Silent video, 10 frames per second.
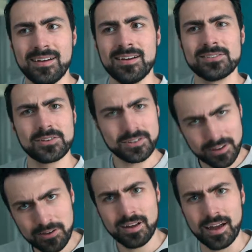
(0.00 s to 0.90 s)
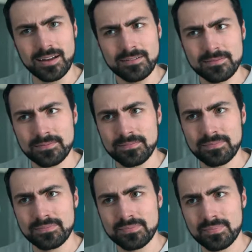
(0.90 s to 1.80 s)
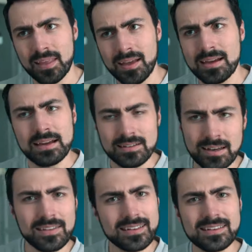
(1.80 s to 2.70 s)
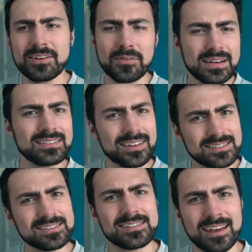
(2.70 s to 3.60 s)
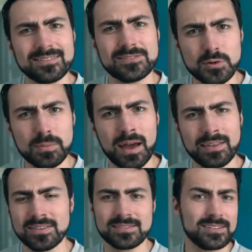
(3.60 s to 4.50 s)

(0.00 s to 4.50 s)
So I was like, okay, it doesn't sound too bad.